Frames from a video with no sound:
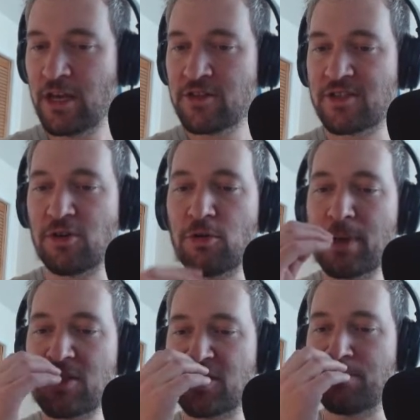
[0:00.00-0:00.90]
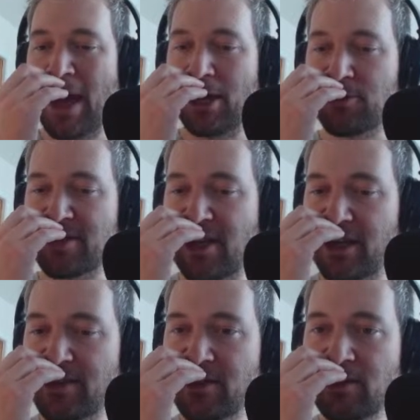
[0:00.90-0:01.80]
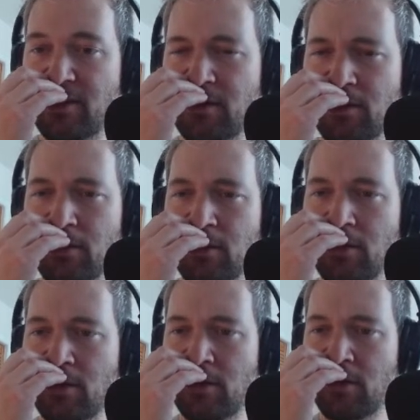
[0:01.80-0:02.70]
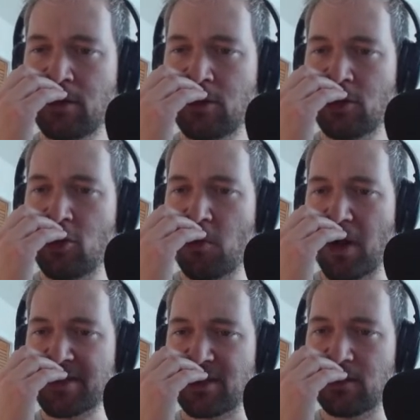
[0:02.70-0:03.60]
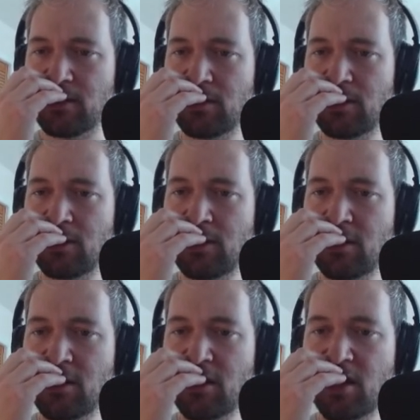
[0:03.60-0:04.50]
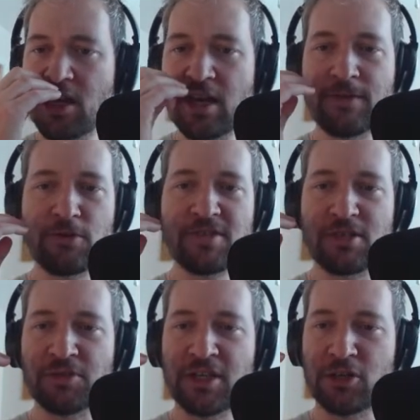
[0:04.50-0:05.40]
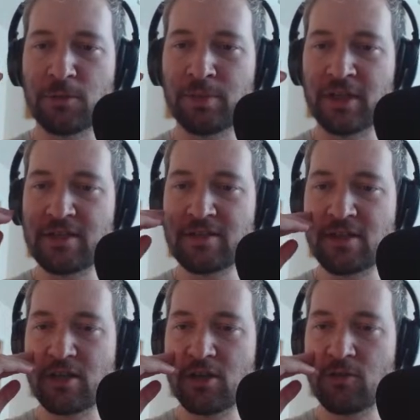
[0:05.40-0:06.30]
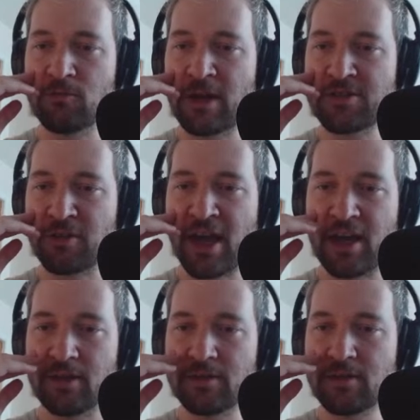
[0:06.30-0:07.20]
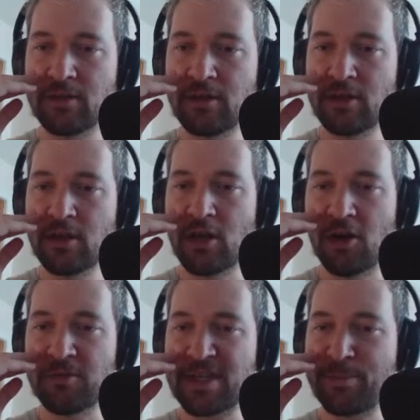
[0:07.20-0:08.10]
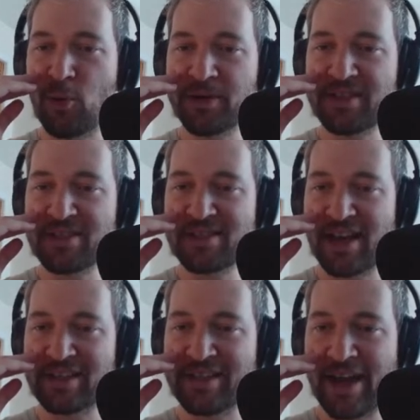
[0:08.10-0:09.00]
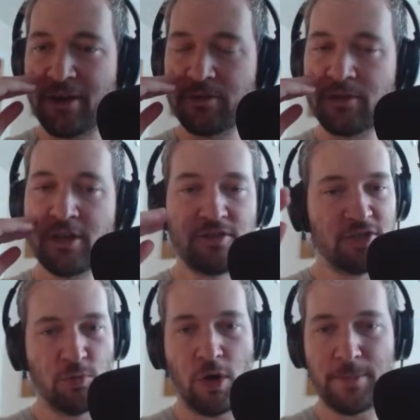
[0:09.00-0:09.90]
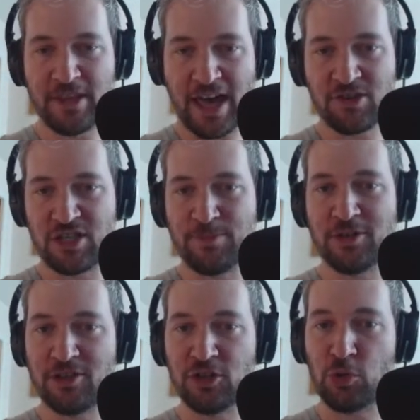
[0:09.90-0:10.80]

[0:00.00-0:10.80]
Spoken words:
Someone mentioned Parasite. Who was it? If you're still here, please raise your hand. Or was that pointy side down? Do you want me to actually put it on the